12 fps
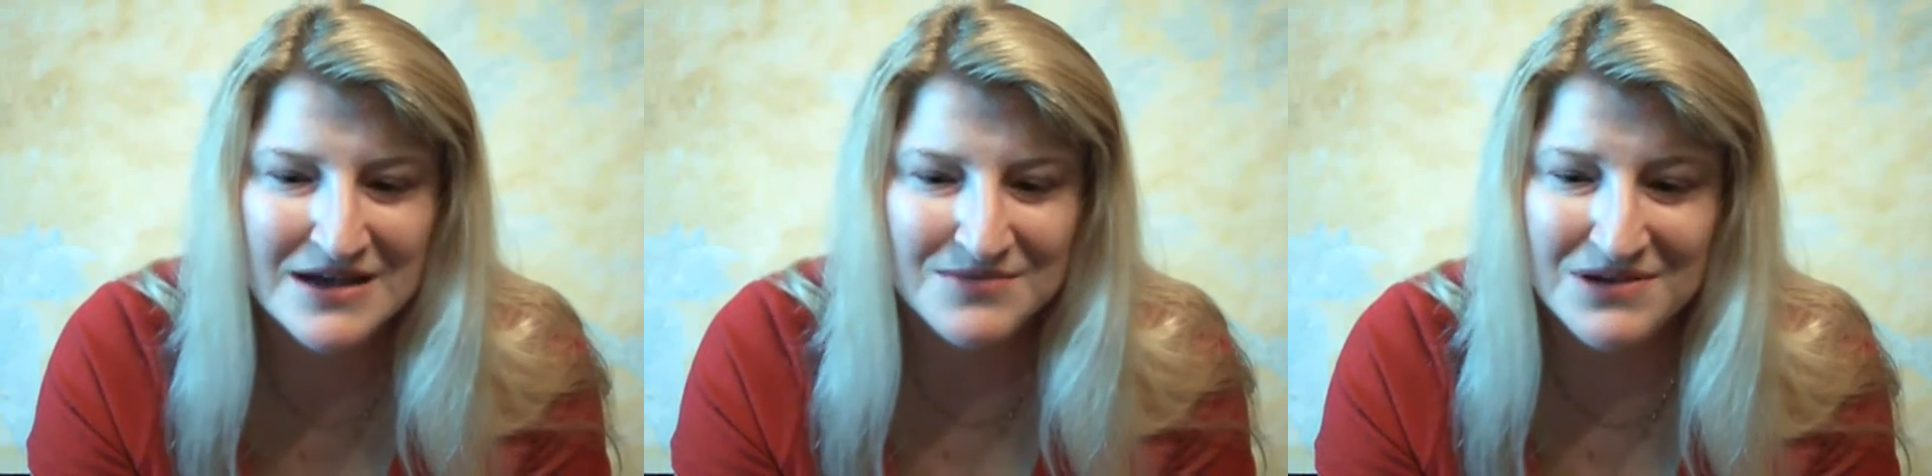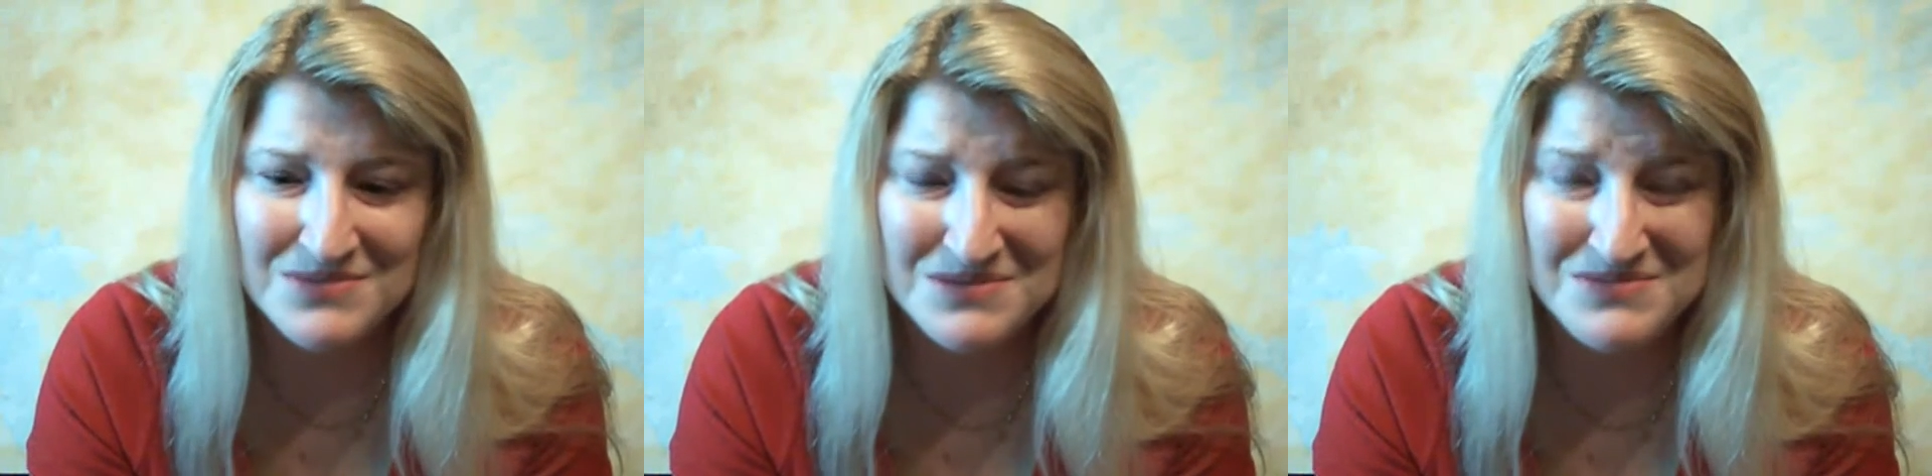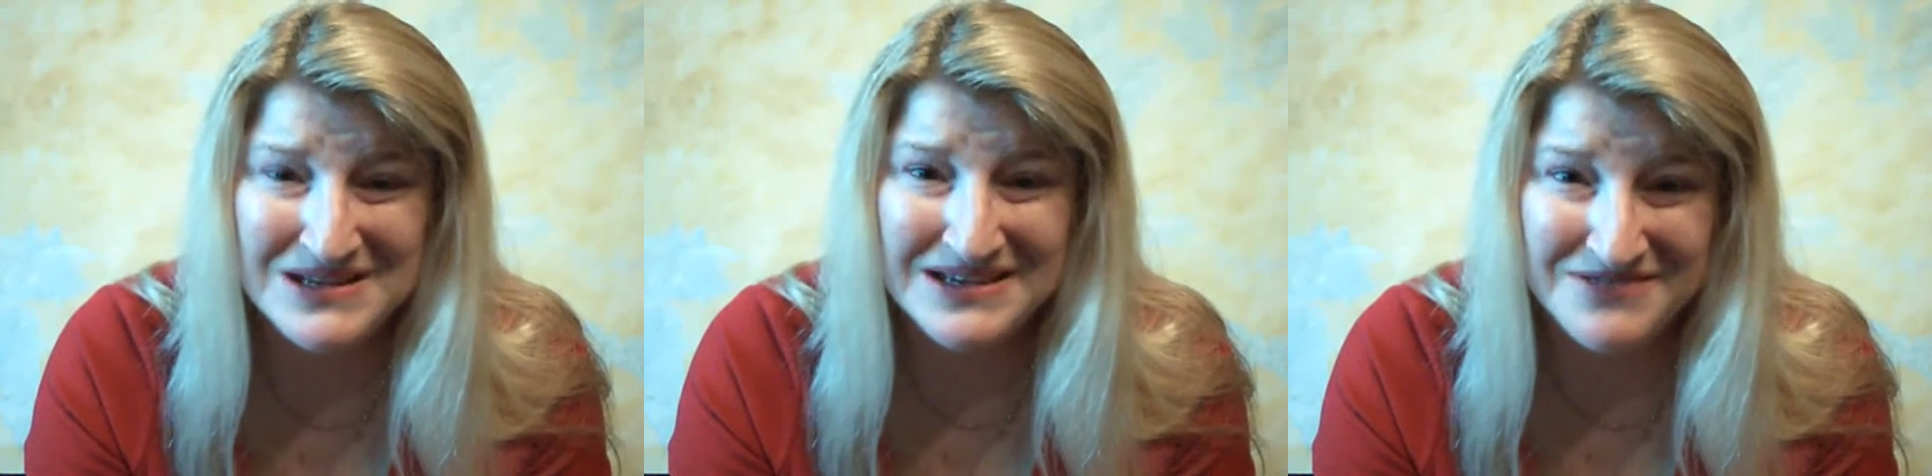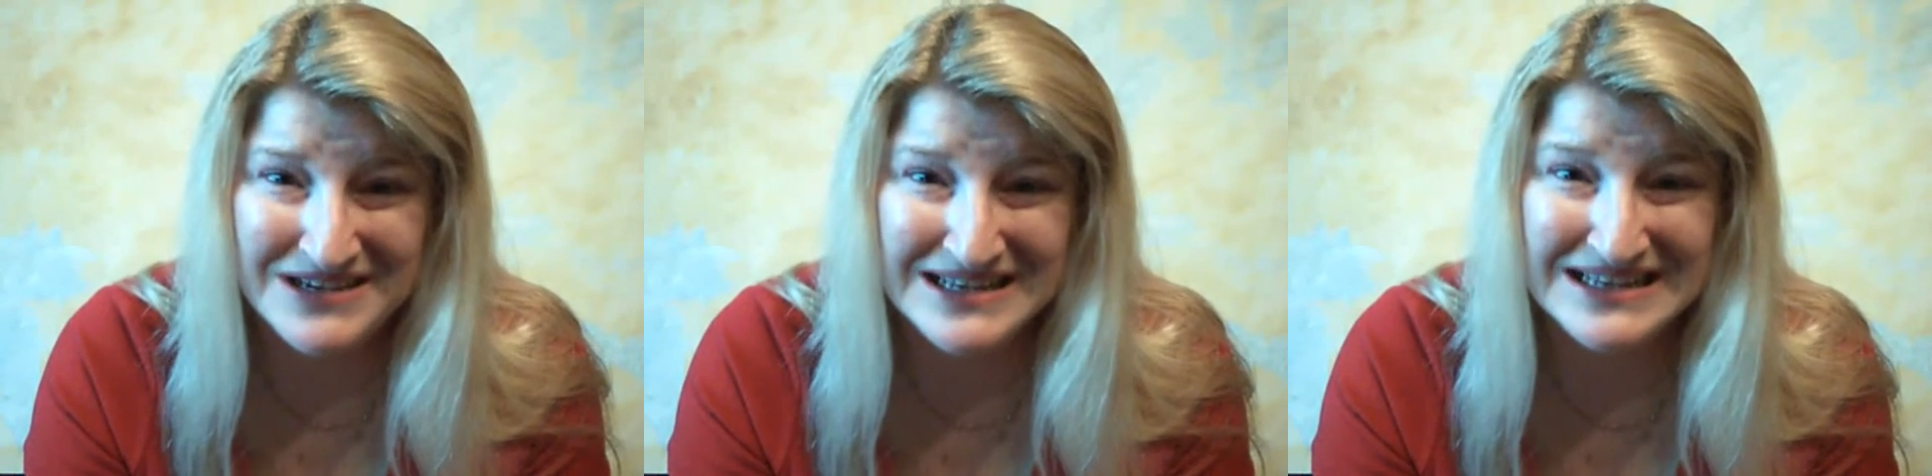probably
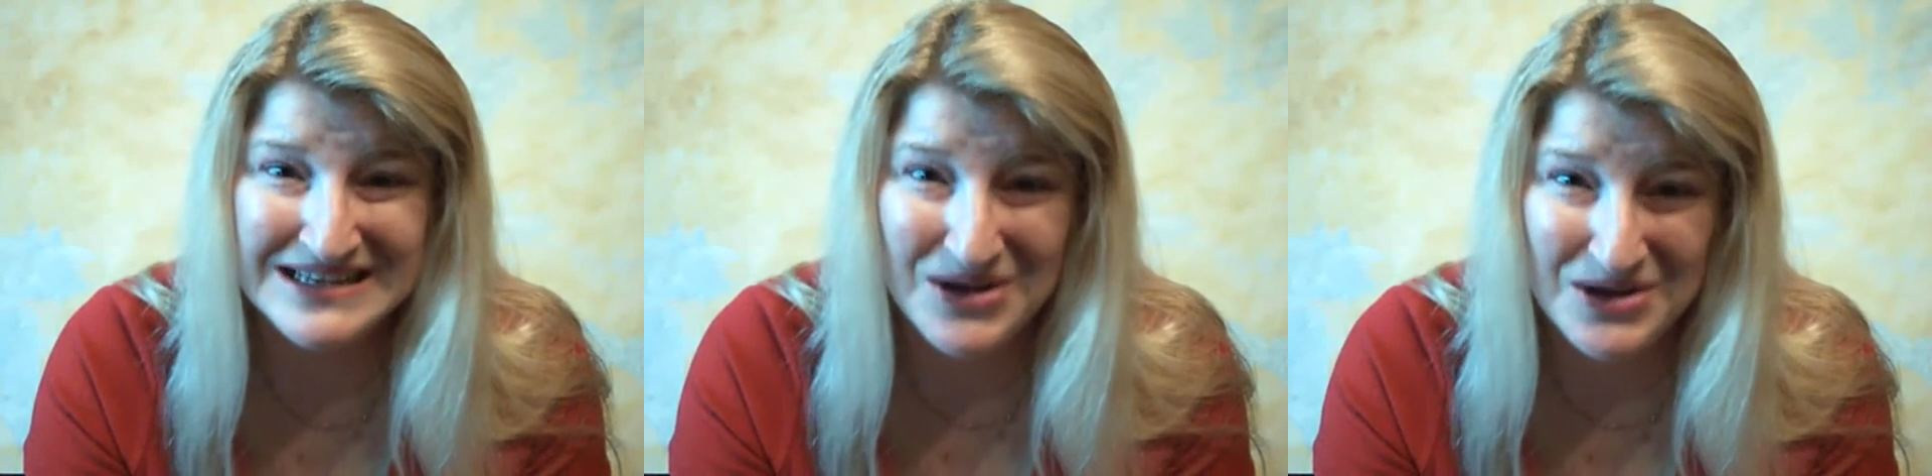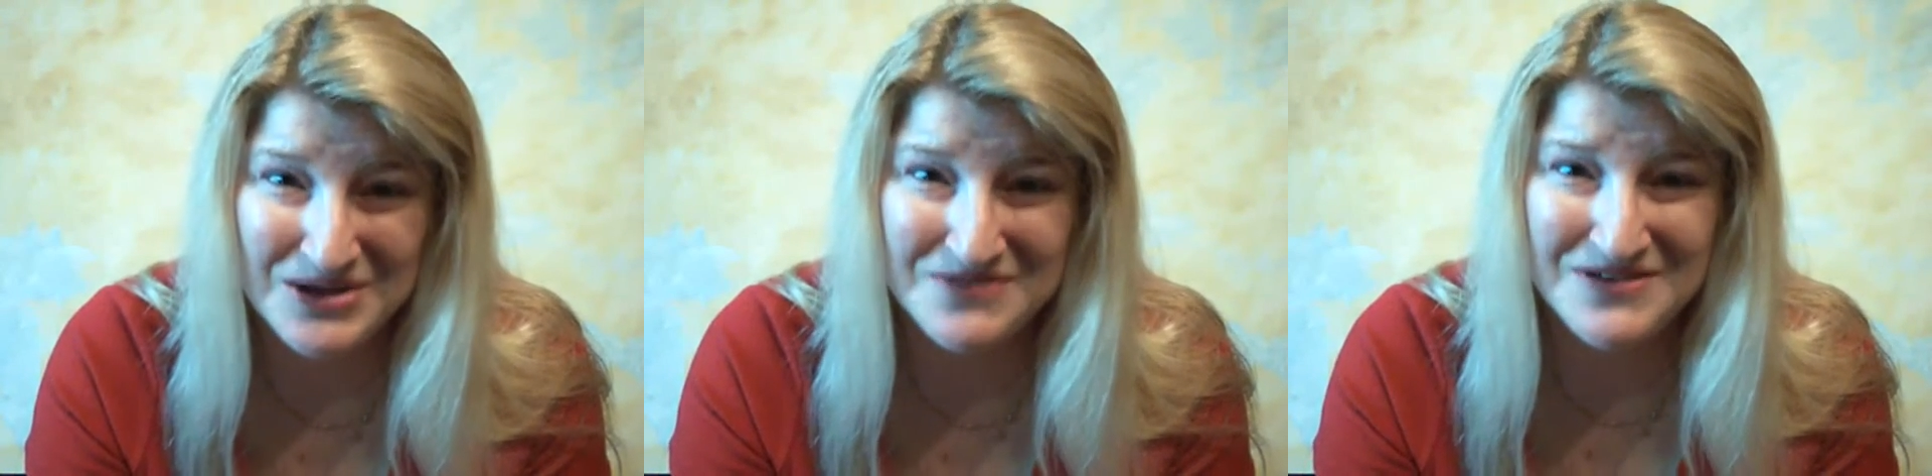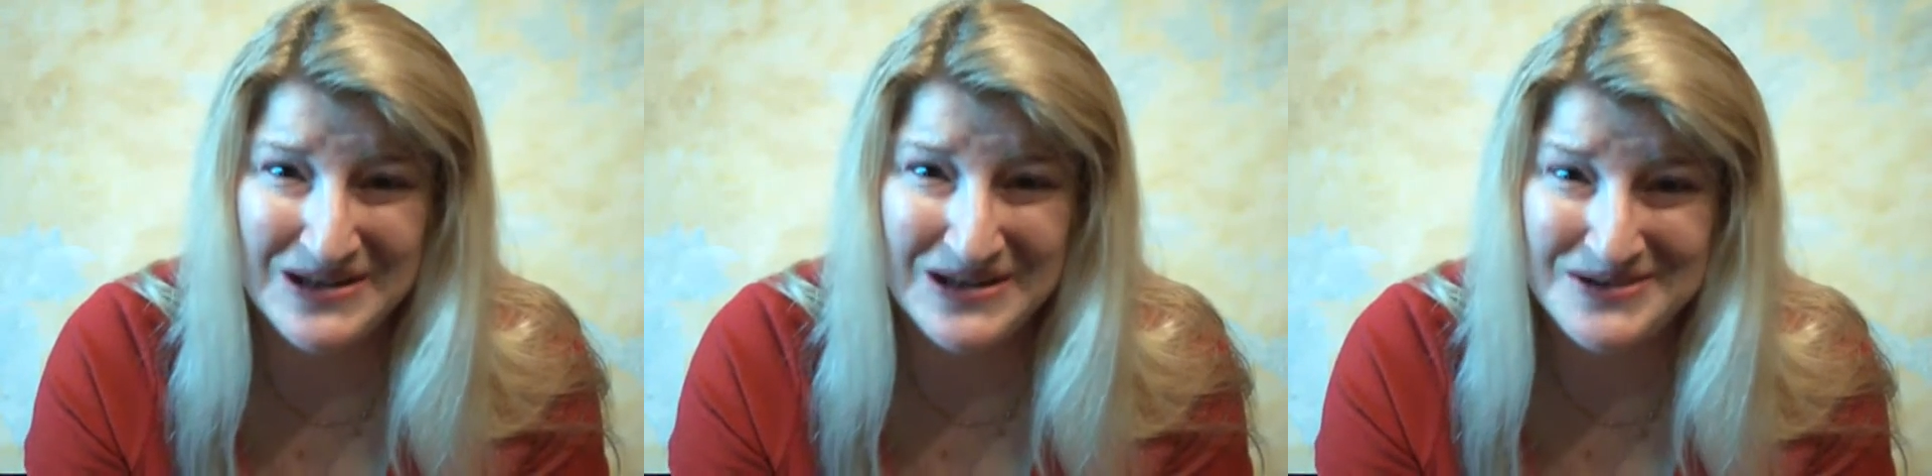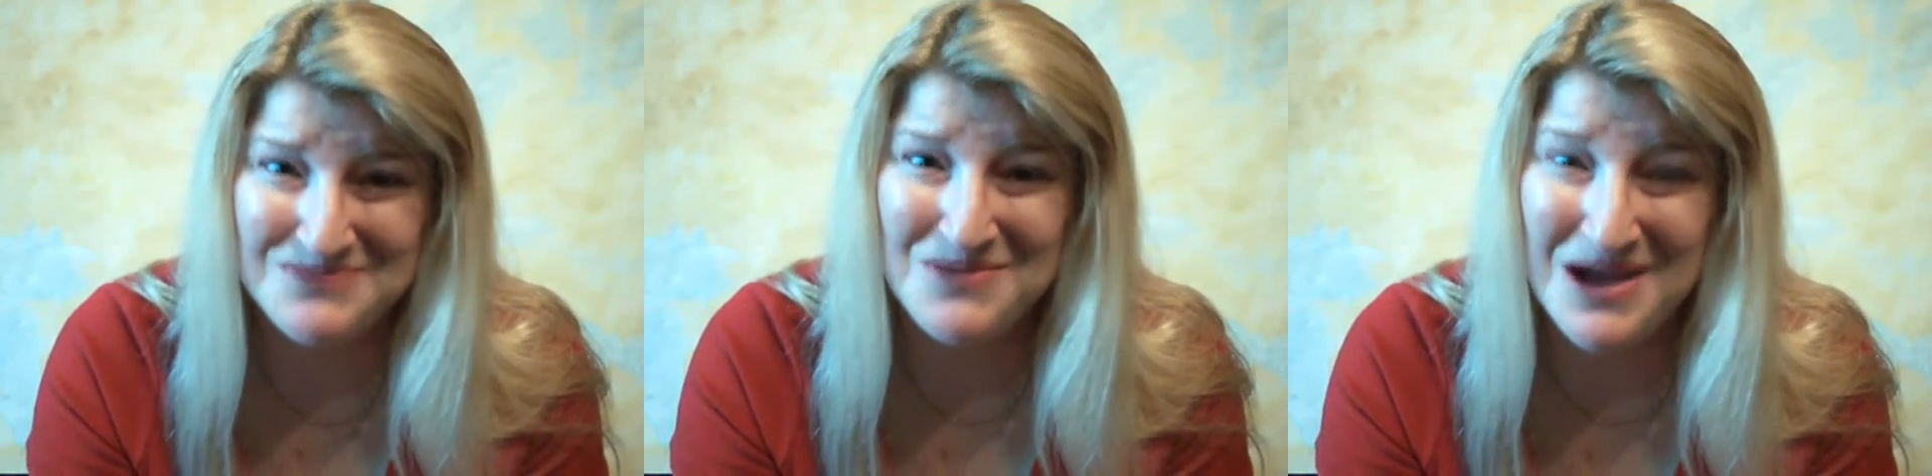really
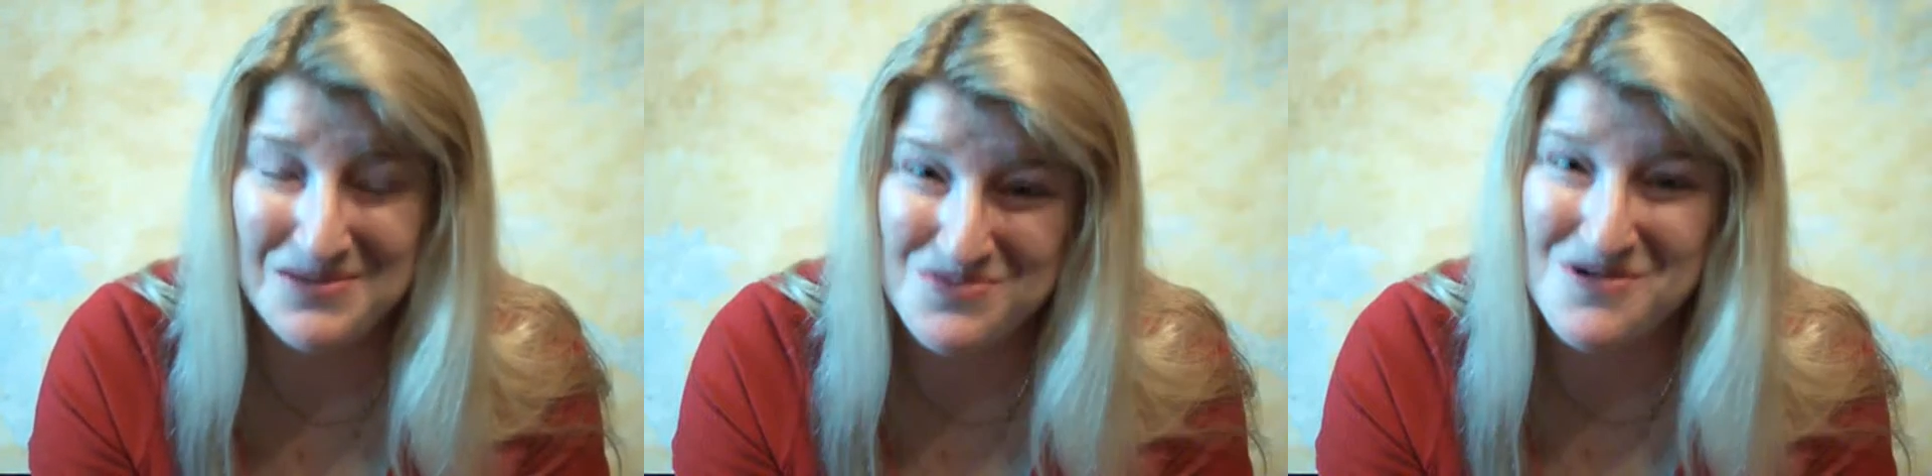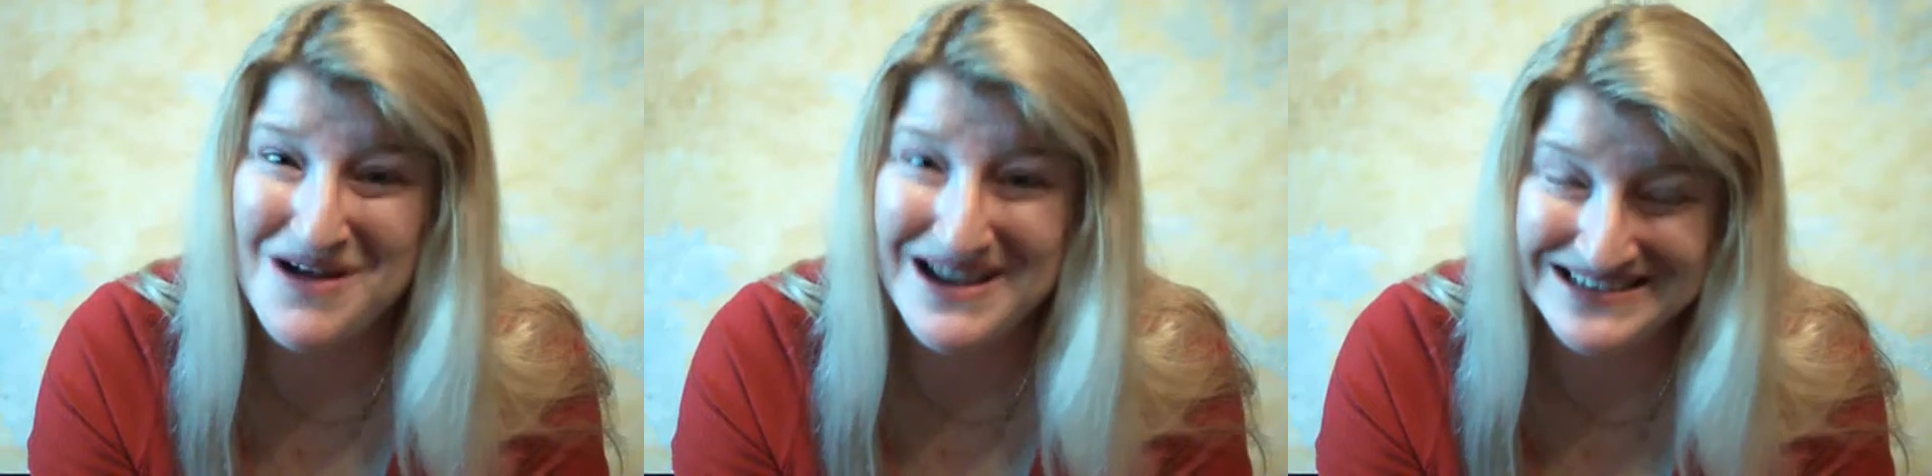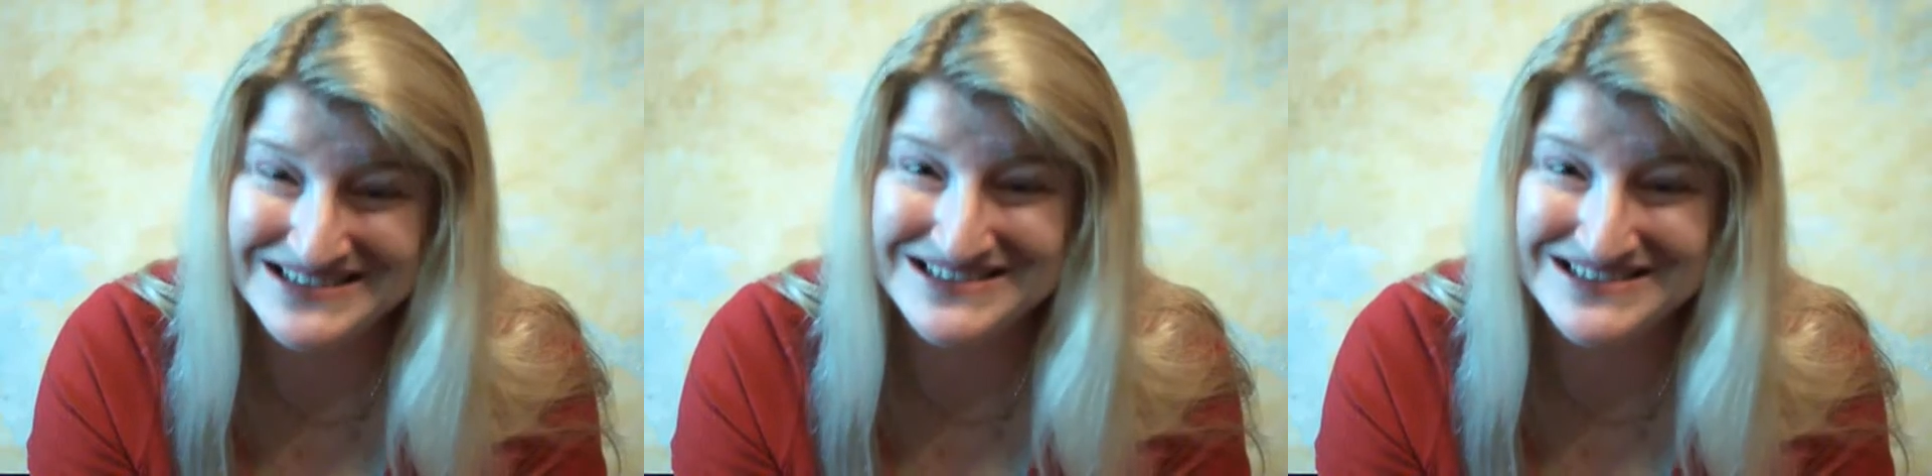overload my brain,